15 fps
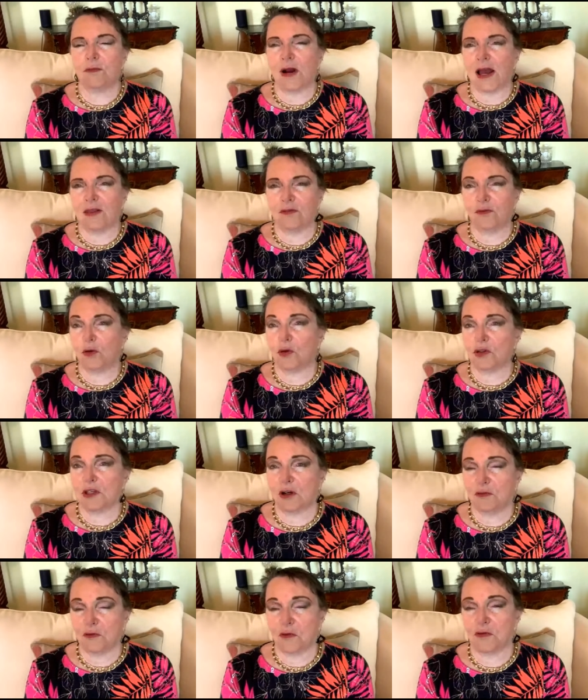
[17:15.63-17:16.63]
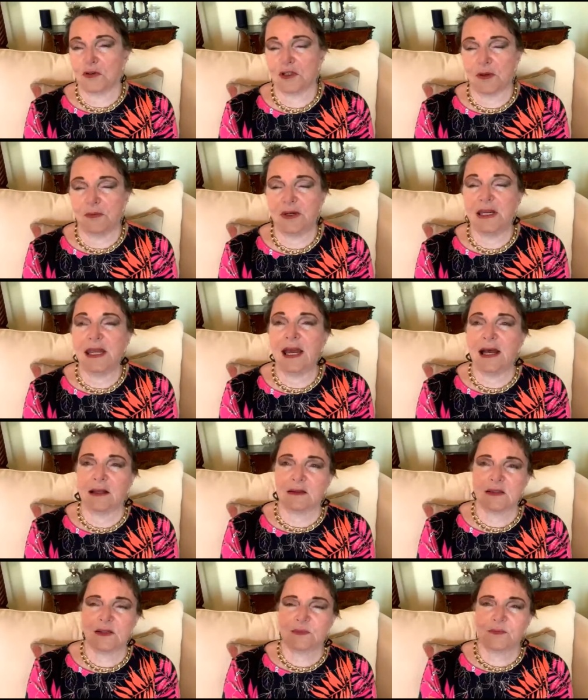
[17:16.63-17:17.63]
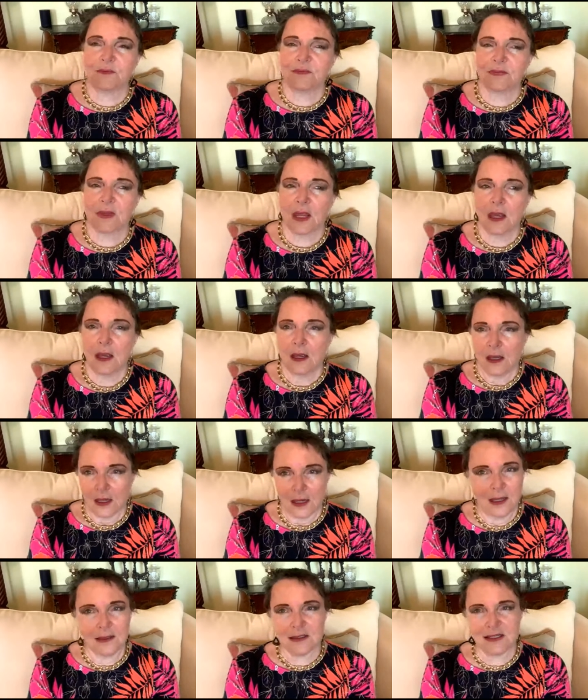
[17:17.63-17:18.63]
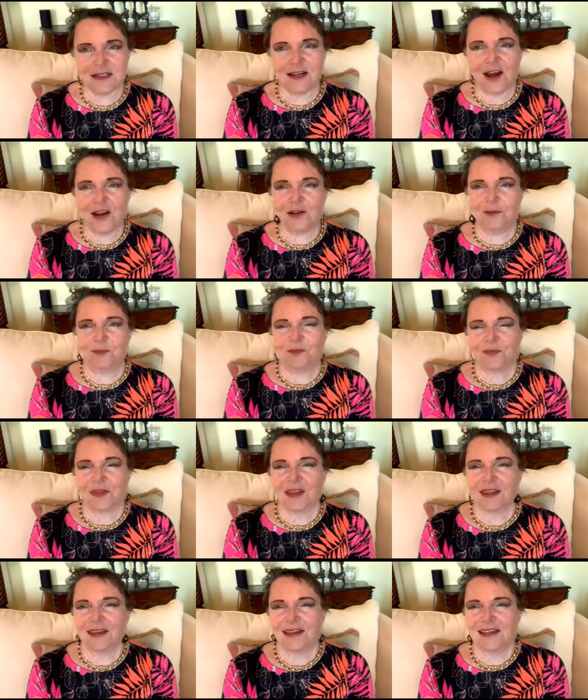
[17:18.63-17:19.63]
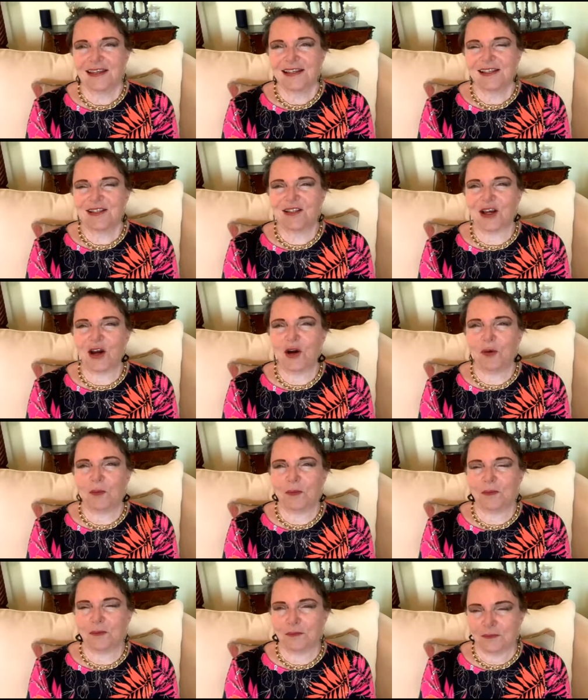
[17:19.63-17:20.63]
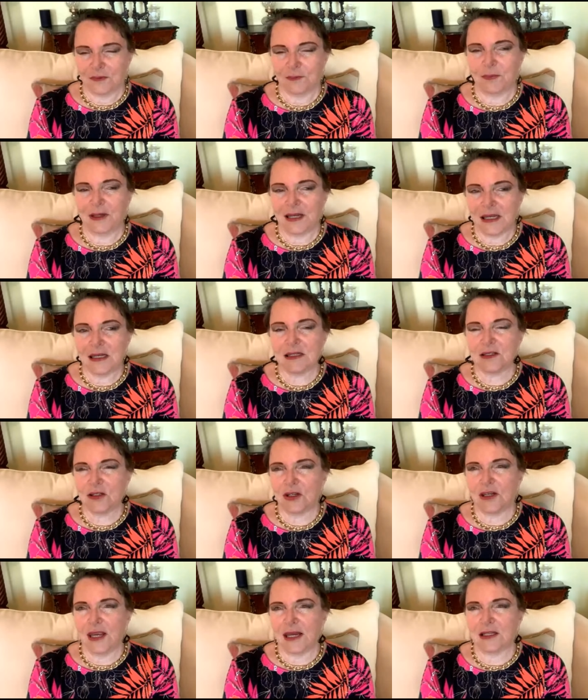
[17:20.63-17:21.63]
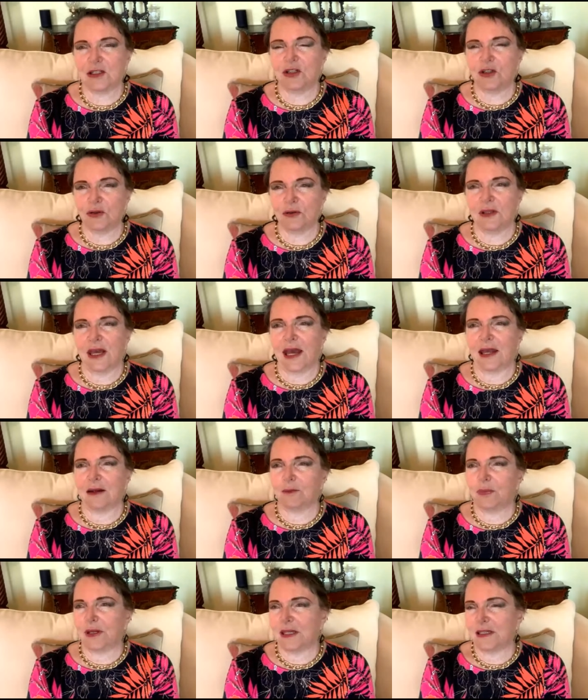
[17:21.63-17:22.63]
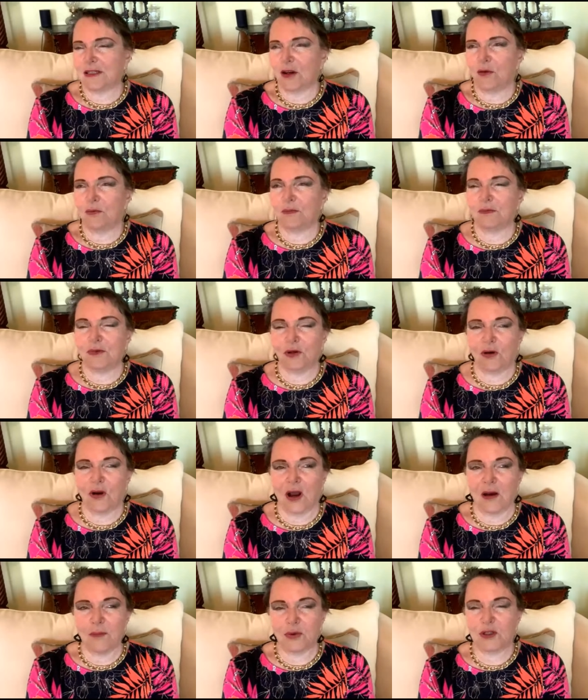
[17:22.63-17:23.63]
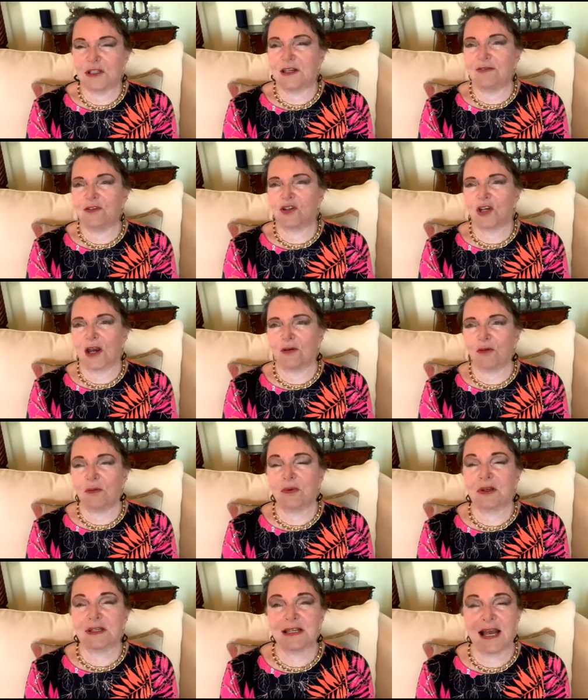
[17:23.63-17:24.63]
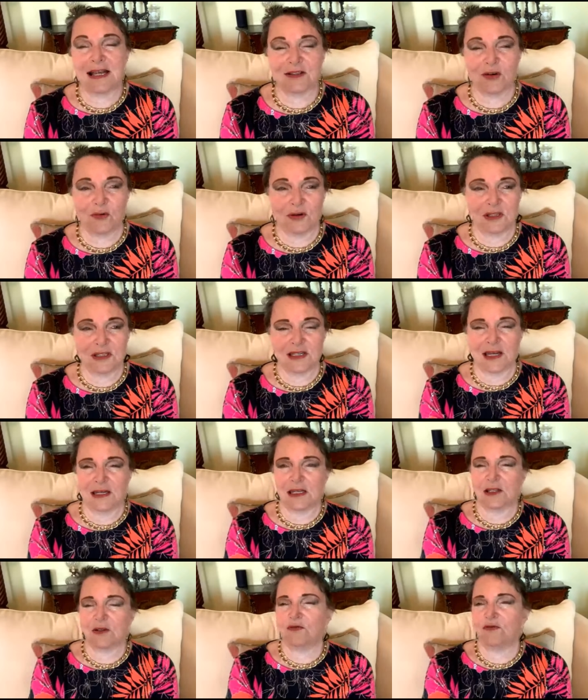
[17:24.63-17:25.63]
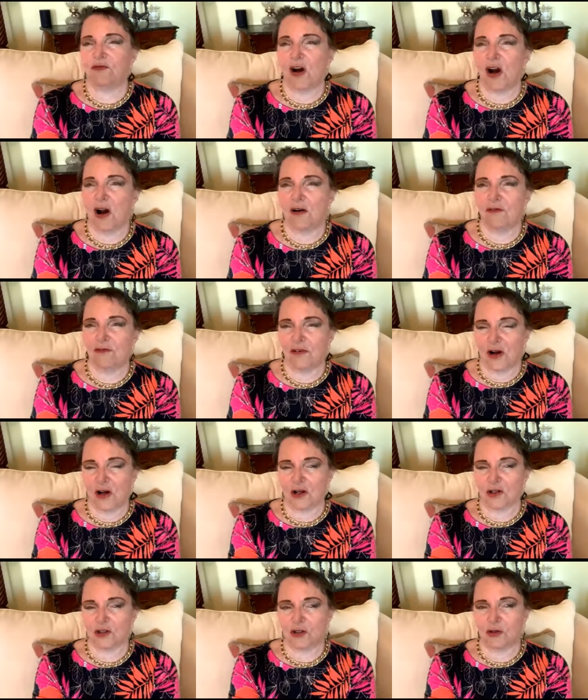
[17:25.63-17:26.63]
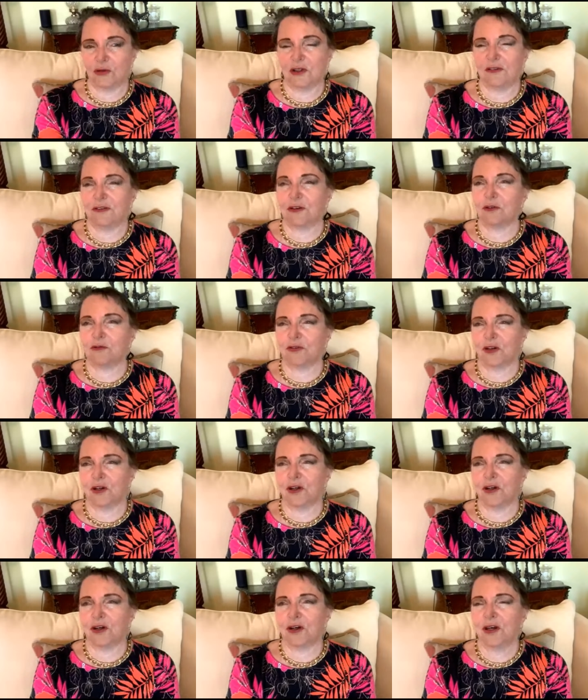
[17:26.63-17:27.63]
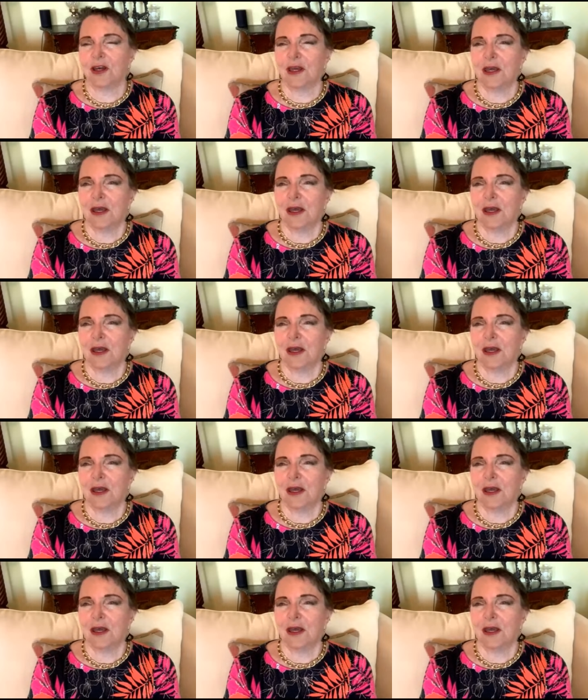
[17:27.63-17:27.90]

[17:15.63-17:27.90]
either for yourself or for somebody else, it's done. So please, yes, do that. Please don't, you can't put it in the chat room because, as Chris said, it's far, far too difficult for her.